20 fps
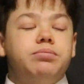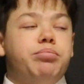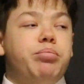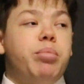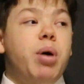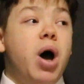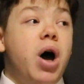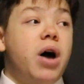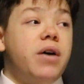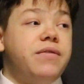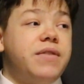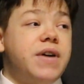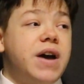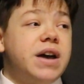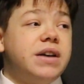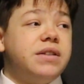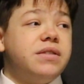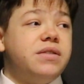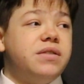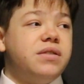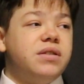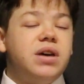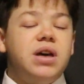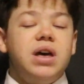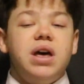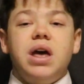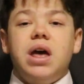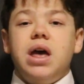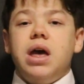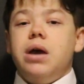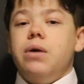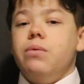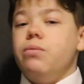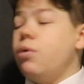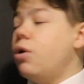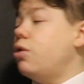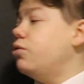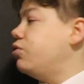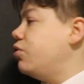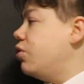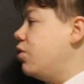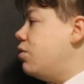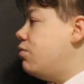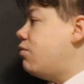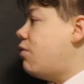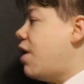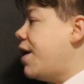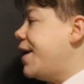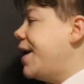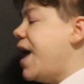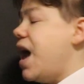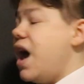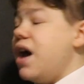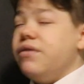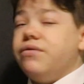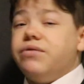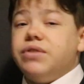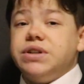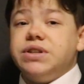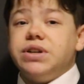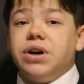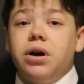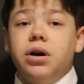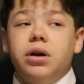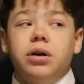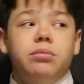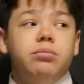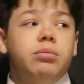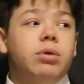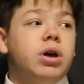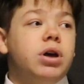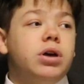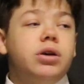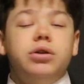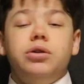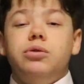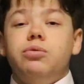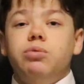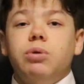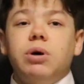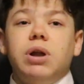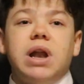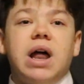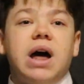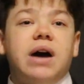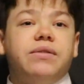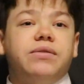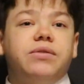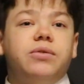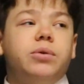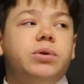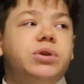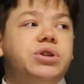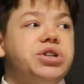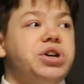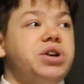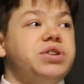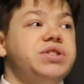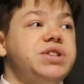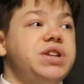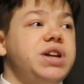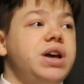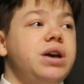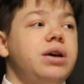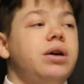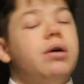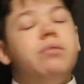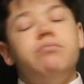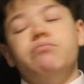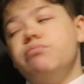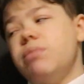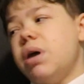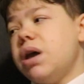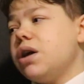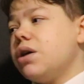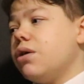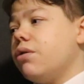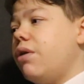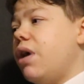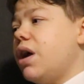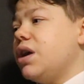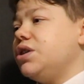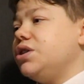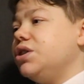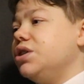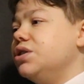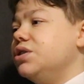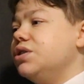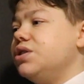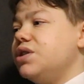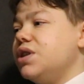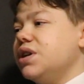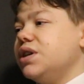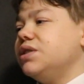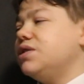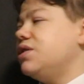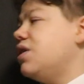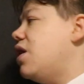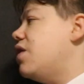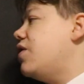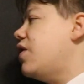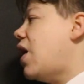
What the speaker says: perfect. It won't do it right every time. You will have to adjust it, make corrections, things like